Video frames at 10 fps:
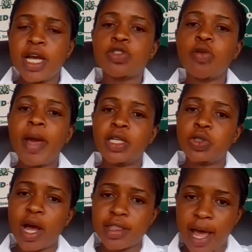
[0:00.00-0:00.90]
to make
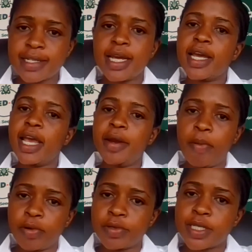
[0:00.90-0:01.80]
sure that
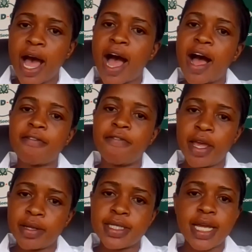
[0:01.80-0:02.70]
inputs are
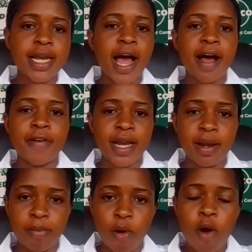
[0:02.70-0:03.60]
availed and are
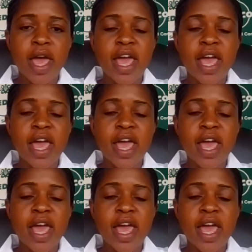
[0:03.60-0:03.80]
available